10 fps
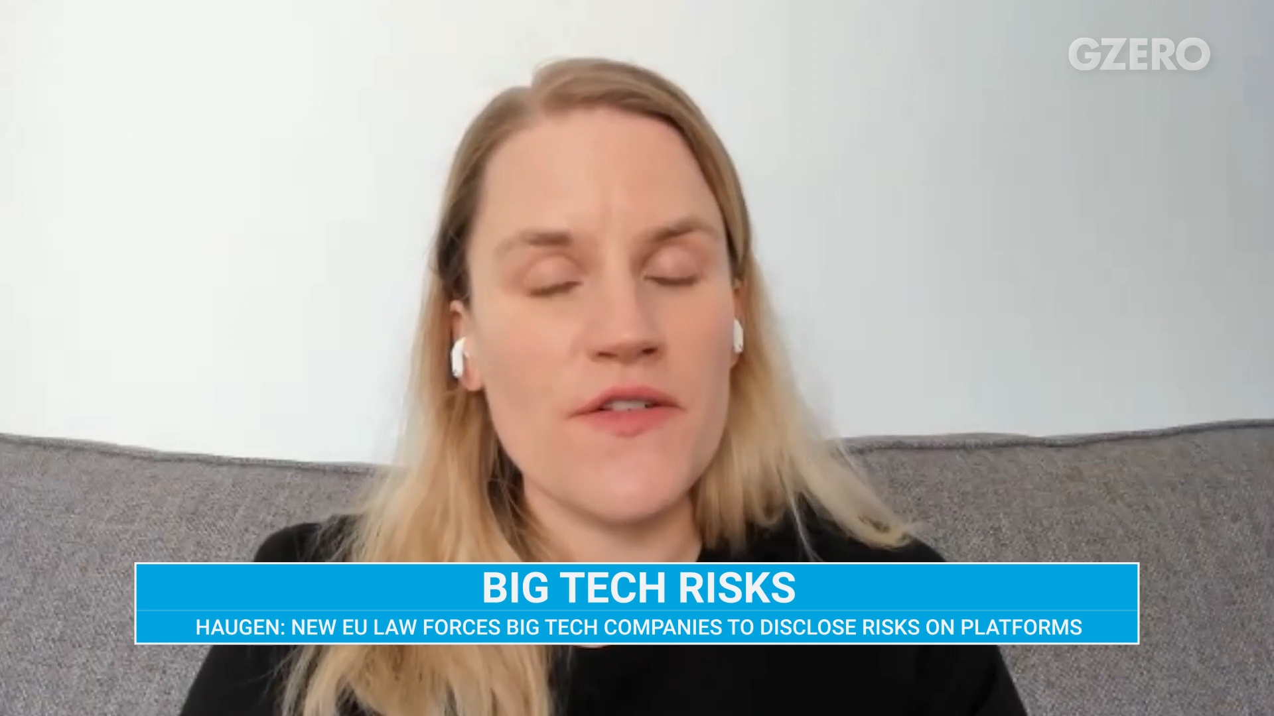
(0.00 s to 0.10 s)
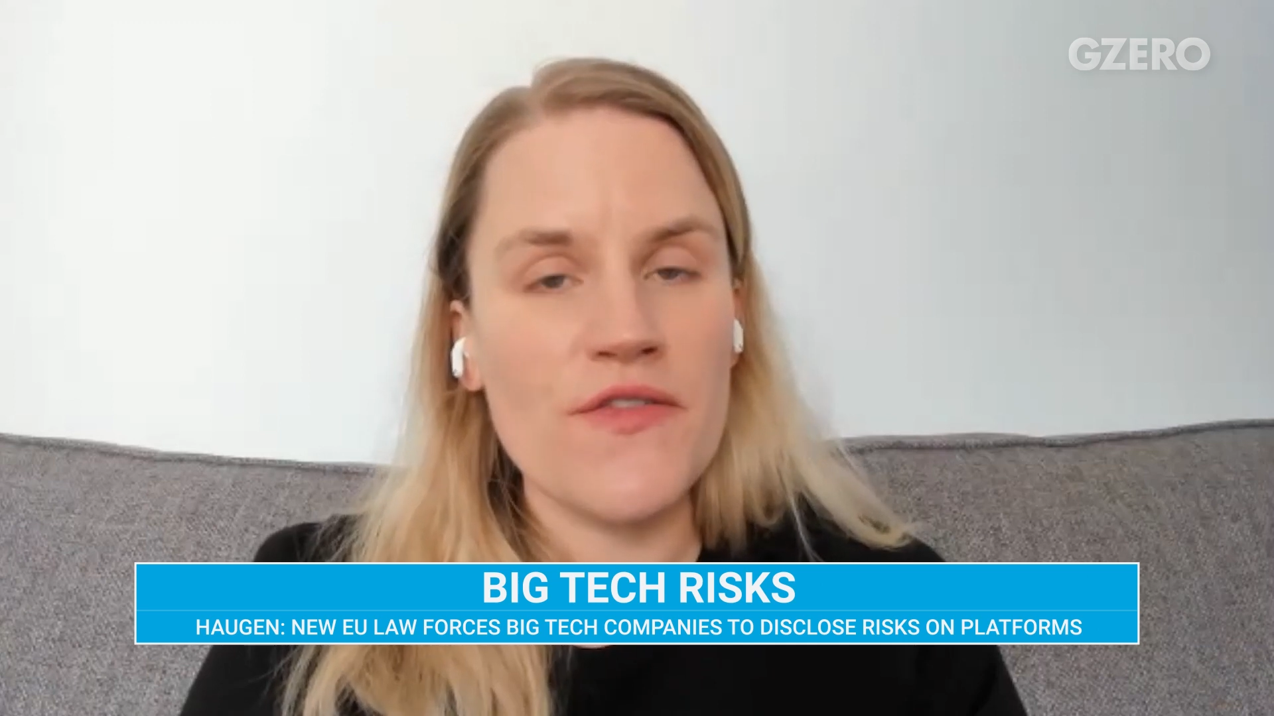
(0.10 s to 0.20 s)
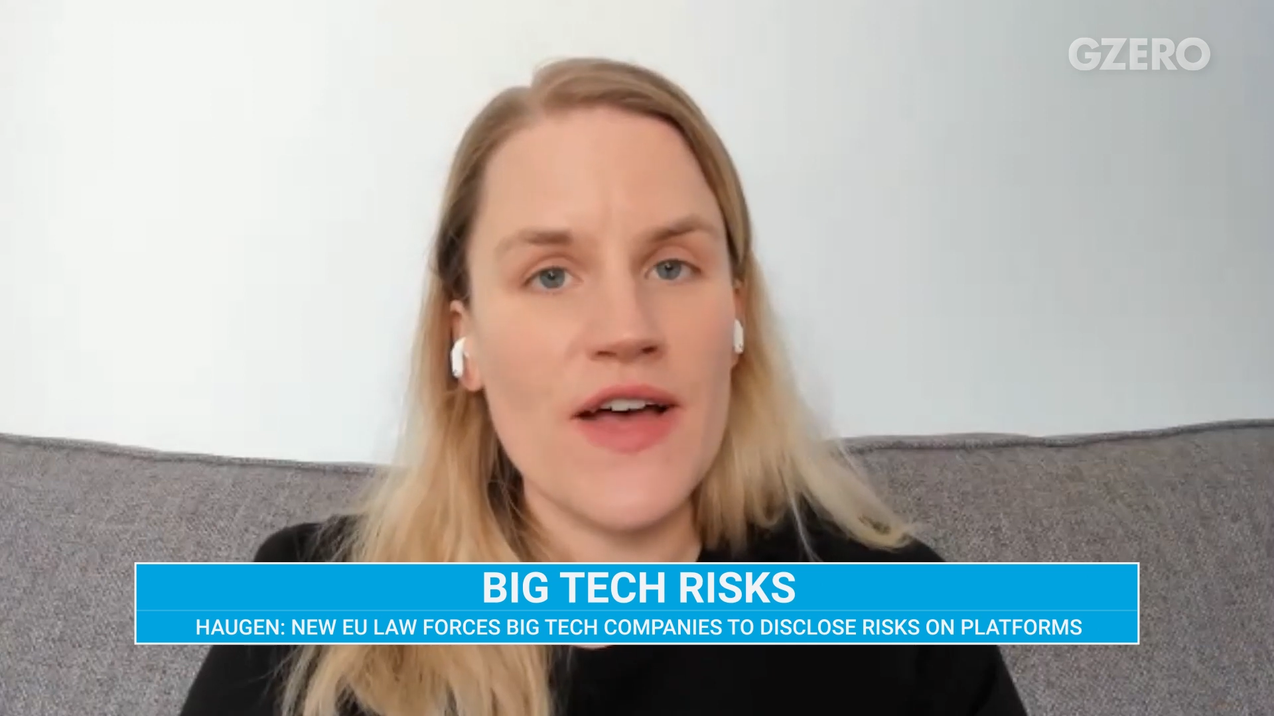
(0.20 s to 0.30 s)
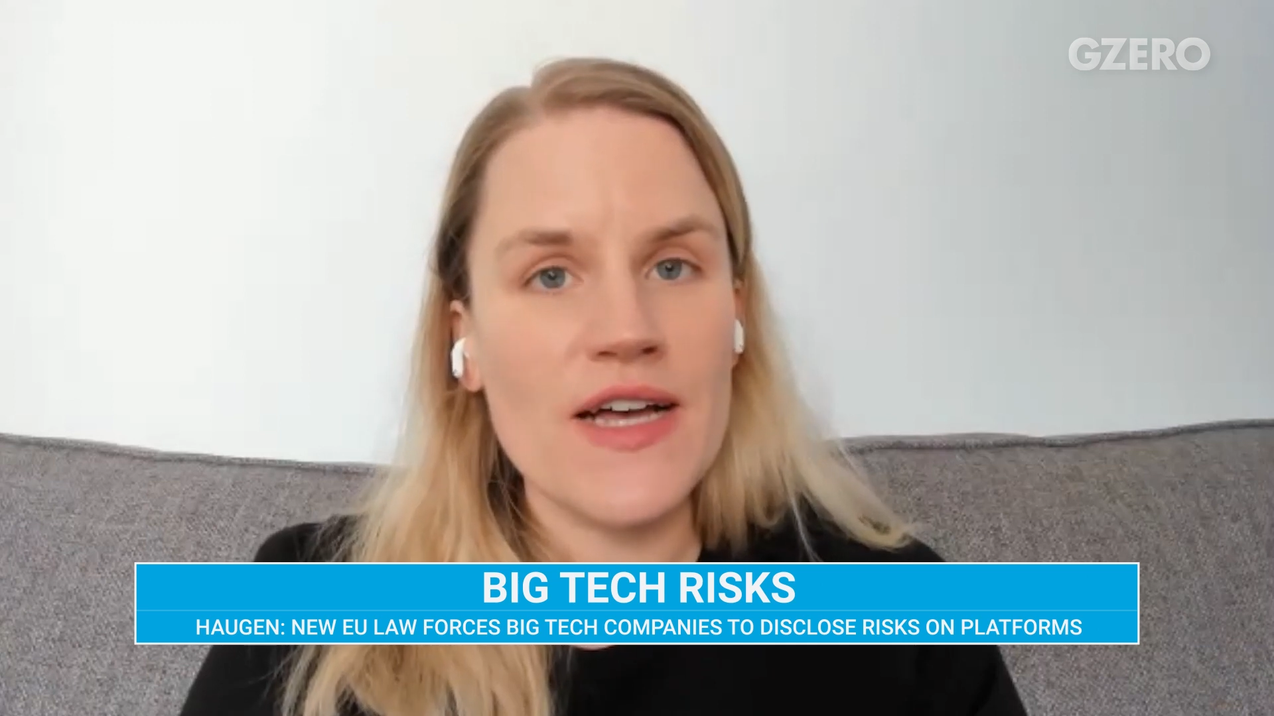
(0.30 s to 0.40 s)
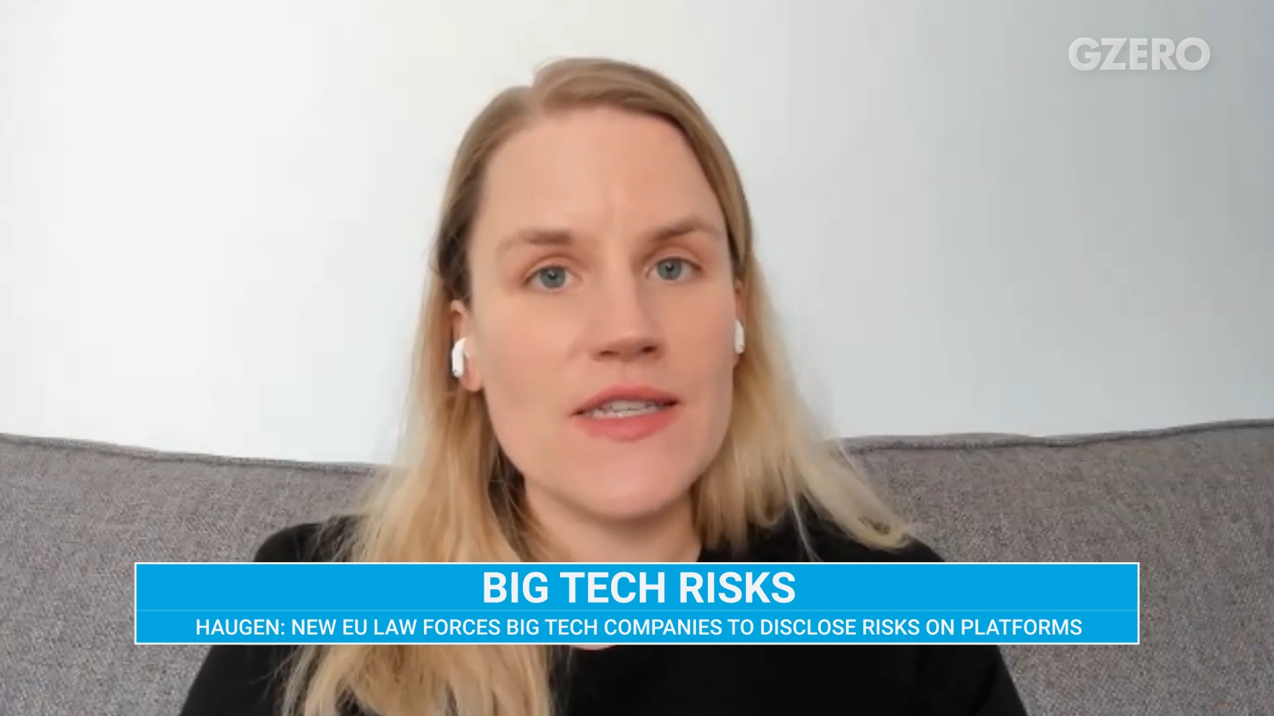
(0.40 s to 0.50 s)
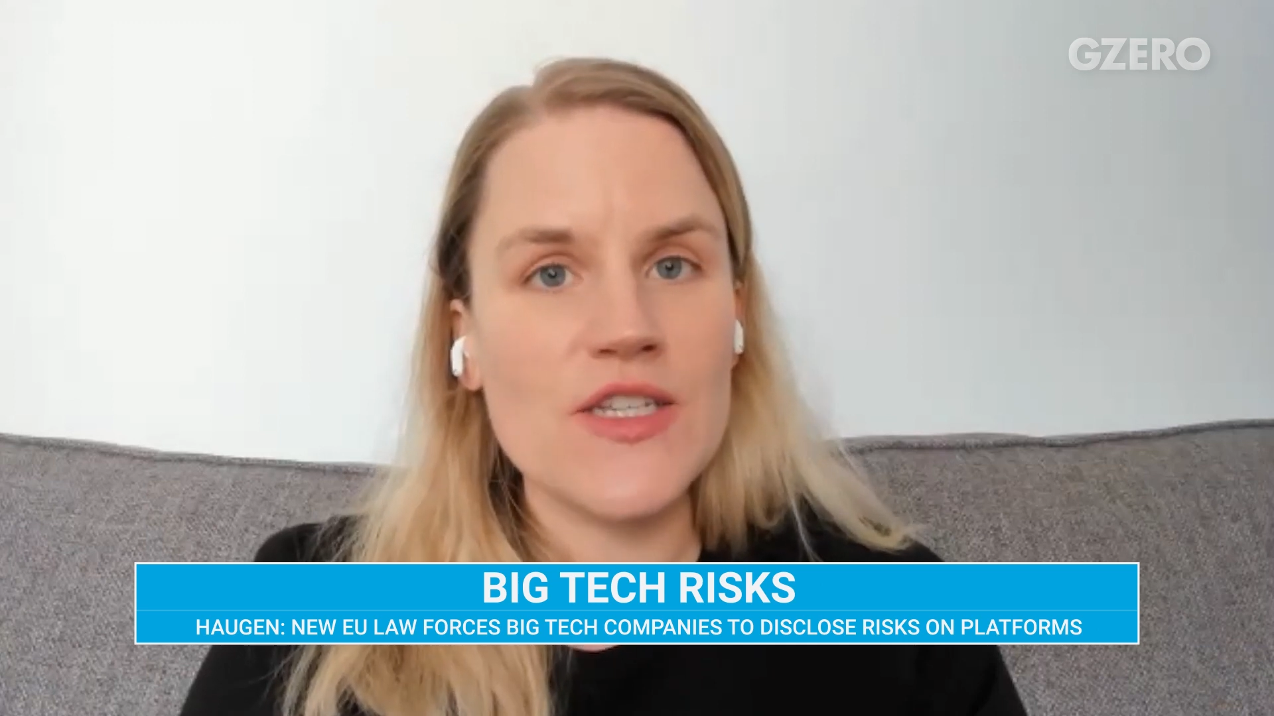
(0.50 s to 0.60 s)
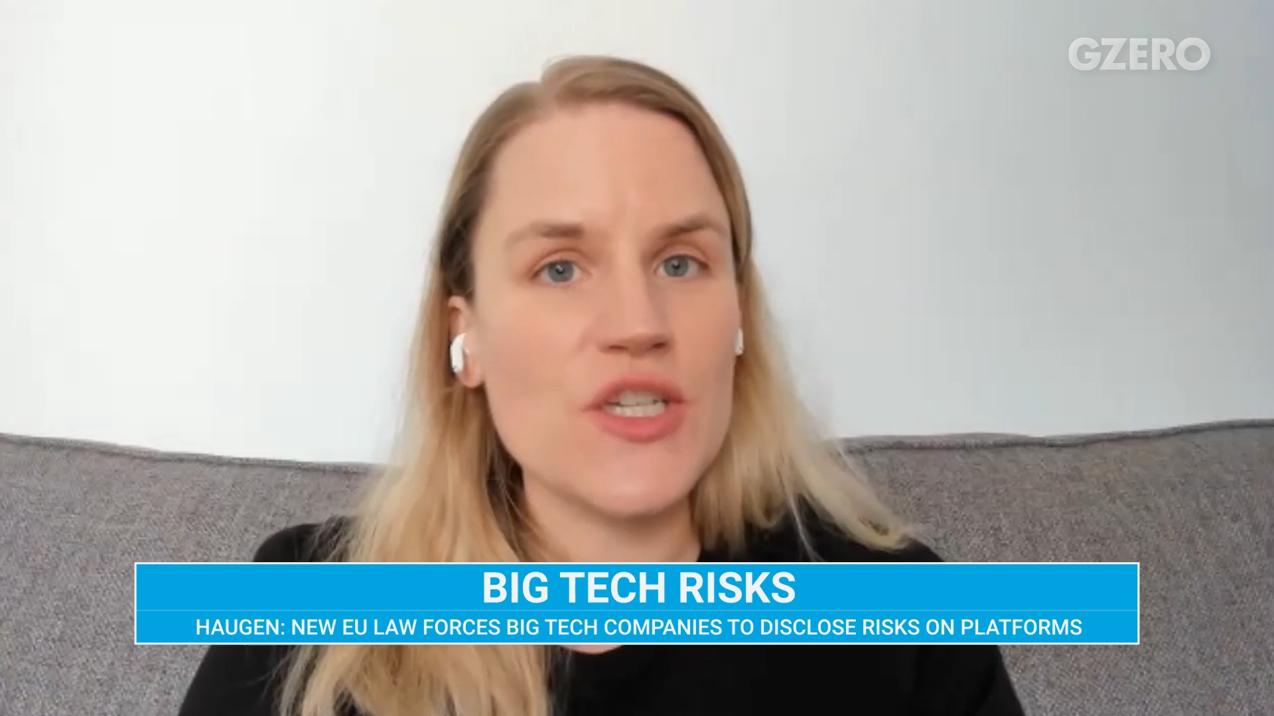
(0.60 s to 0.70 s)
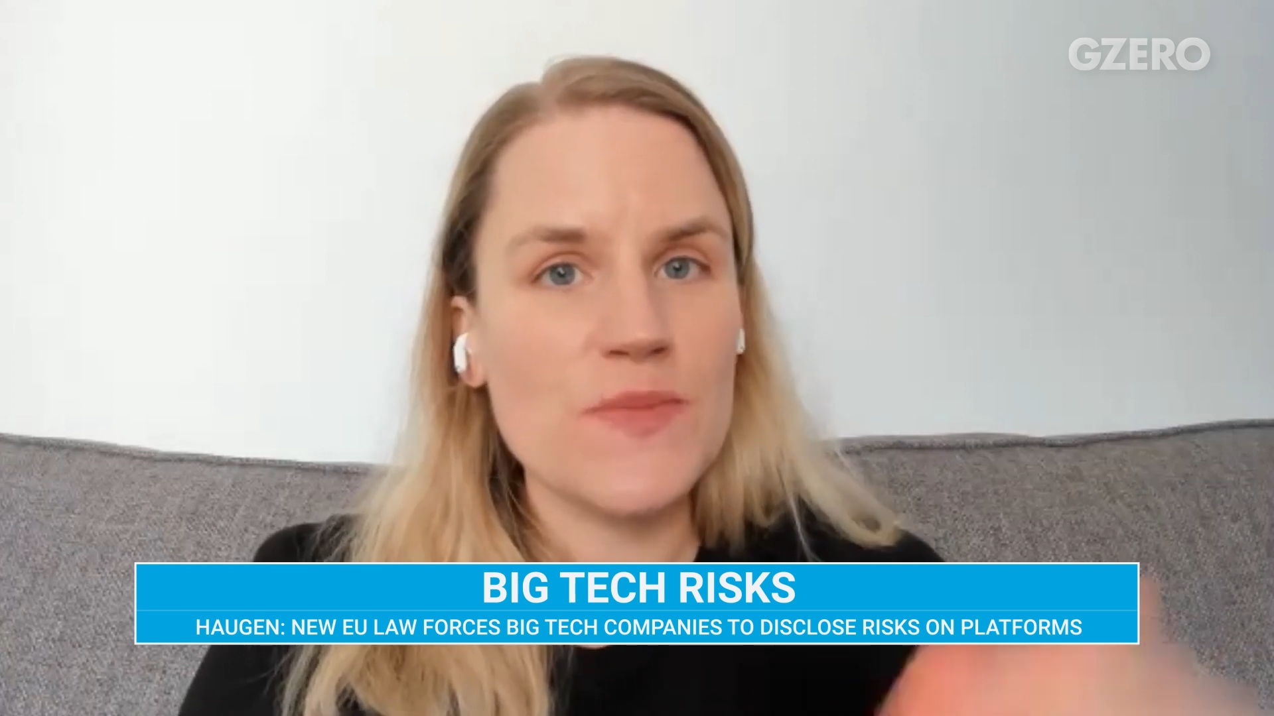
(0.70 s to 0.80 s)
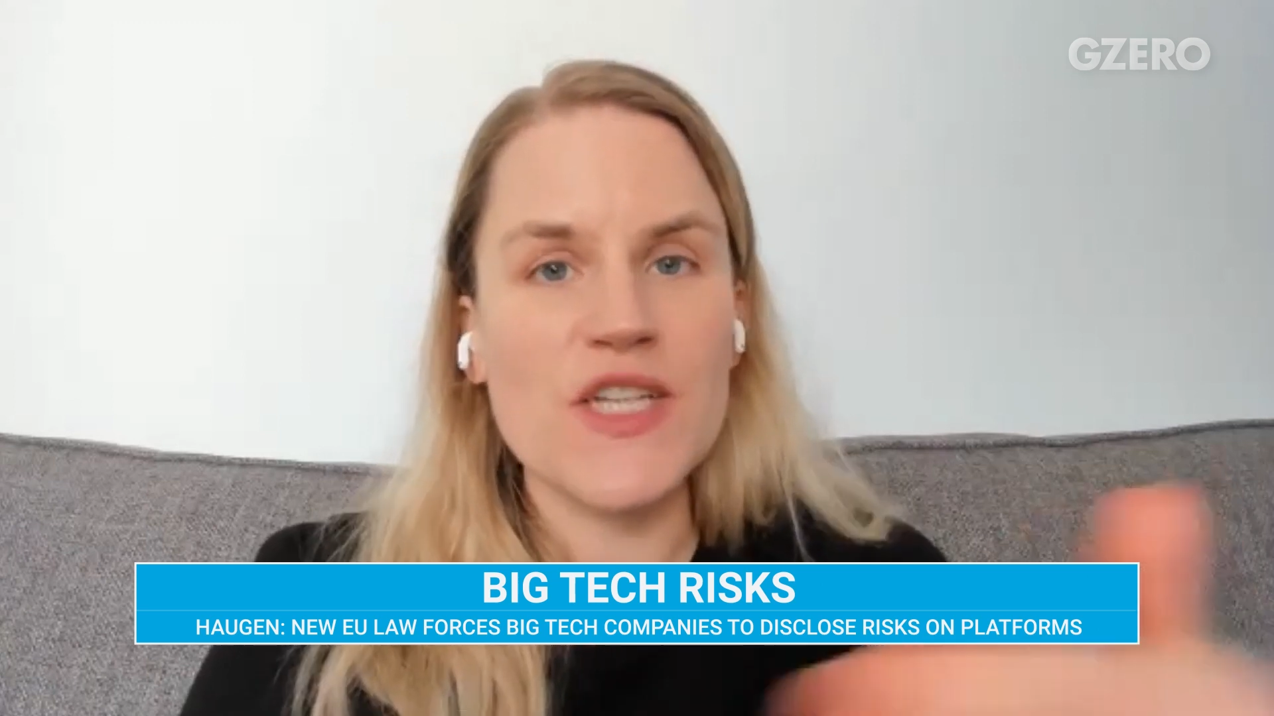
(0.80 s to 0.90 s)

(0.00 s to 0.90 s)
effects just